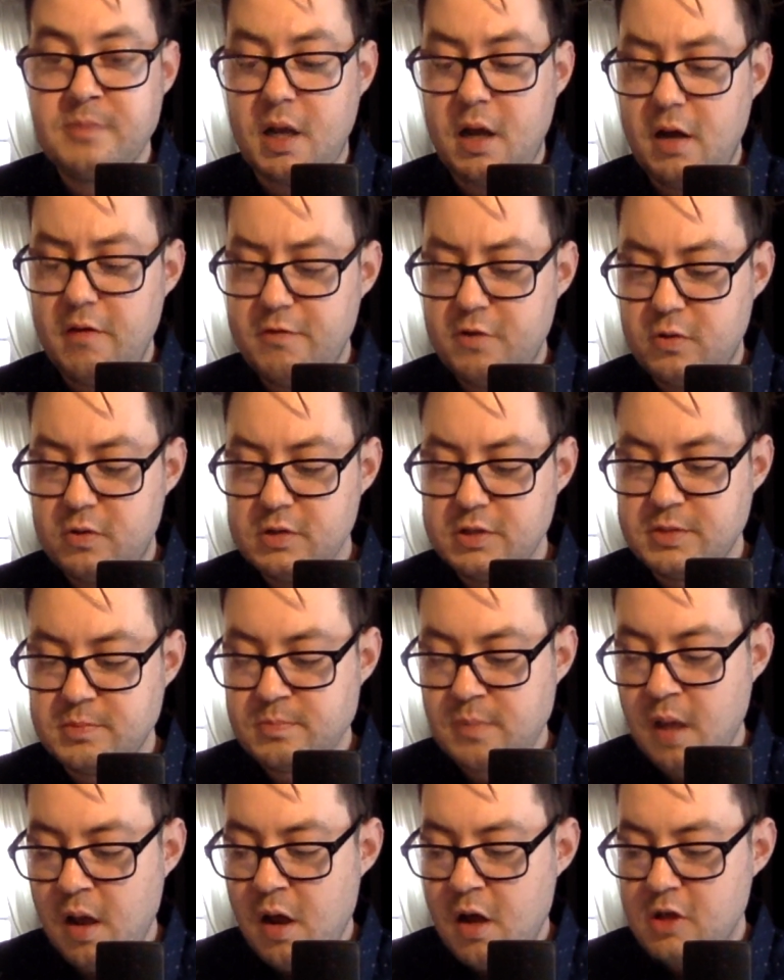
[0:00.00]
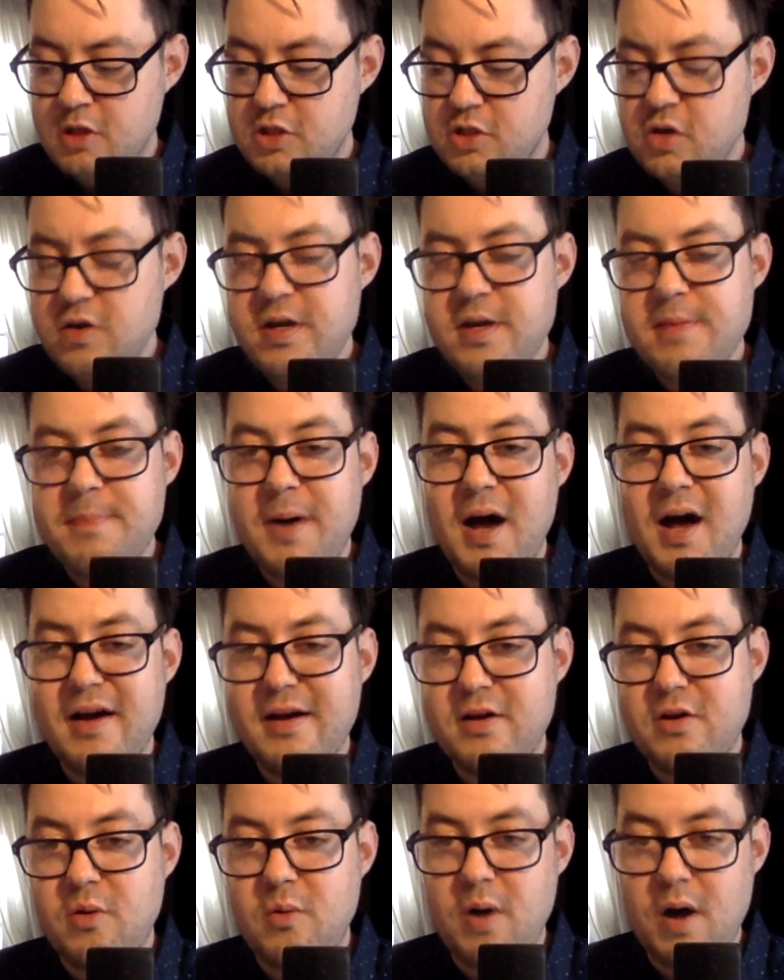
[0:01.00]
And of course, Cutie Pie
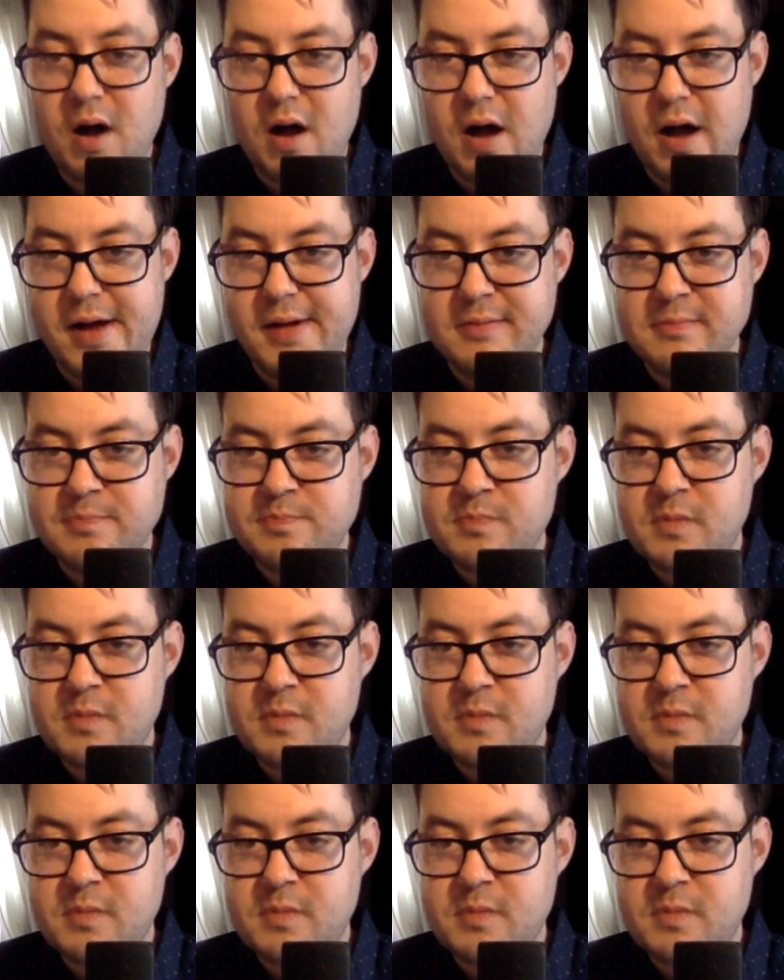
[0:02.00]
Kawaii